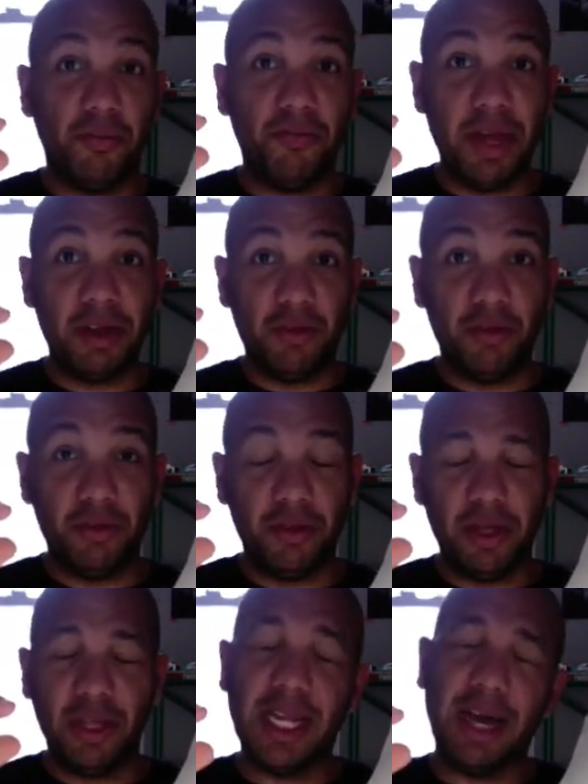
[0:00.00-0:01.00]

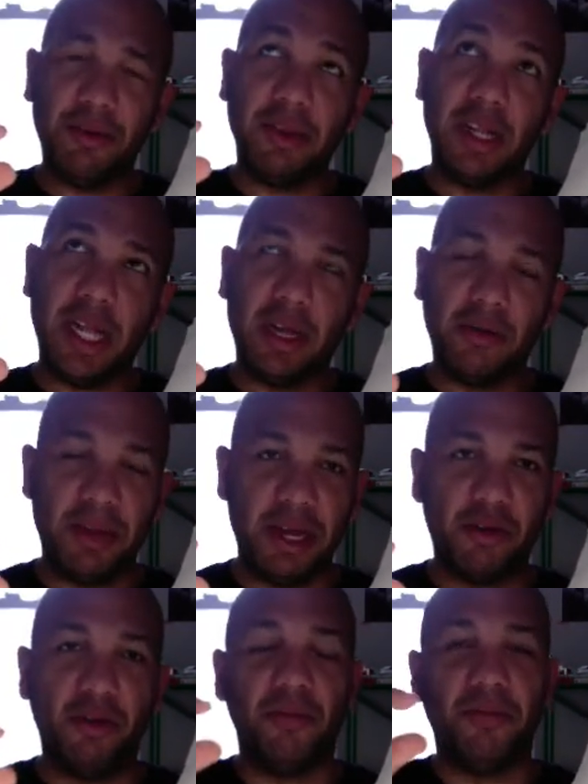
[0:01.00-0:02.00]
Now it's a lot of
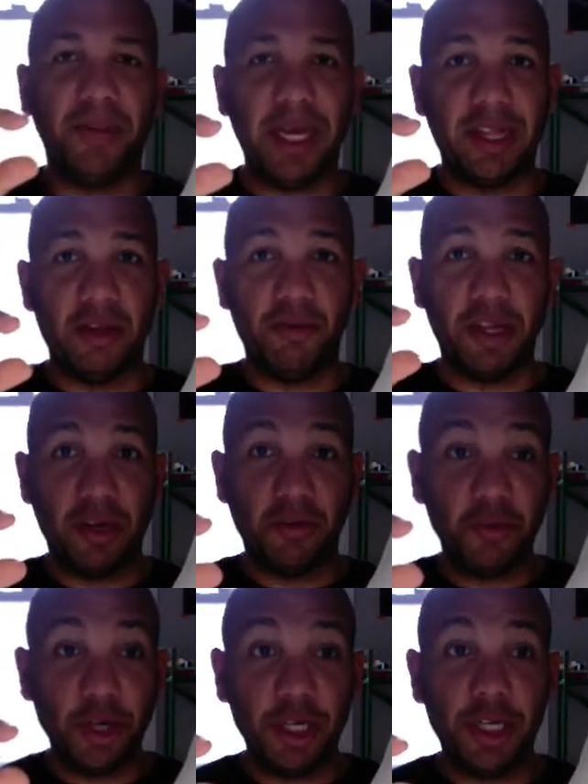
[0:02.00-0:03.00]
metal. Back then it was a lot of
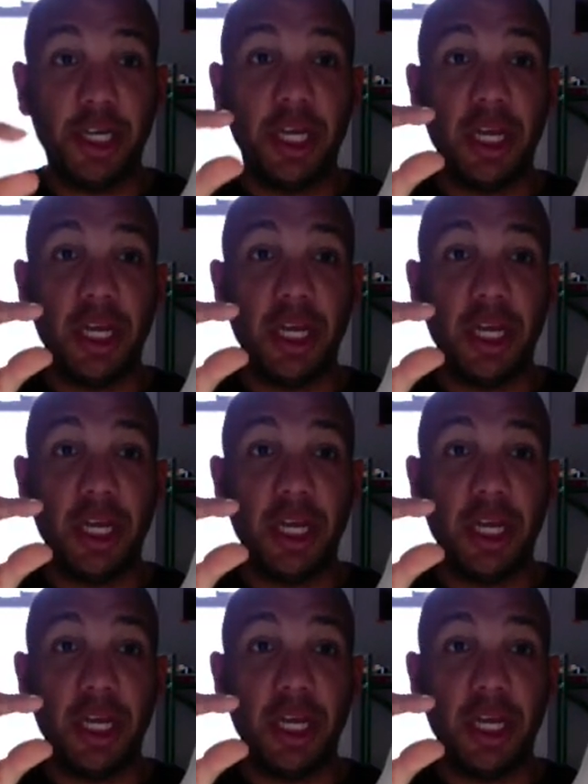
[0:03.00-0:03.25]
wood.